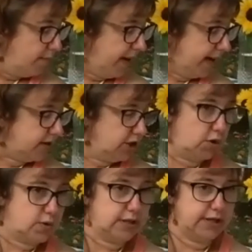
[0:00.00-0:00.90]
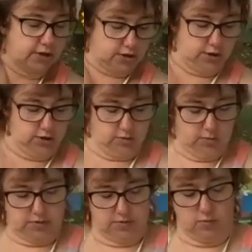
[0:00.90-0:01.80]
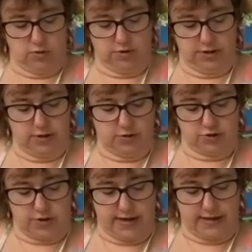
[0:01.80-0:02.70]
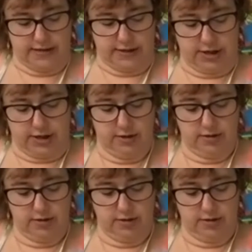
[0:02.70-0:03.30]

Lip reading: But, you know, clear glue it'll dry clear.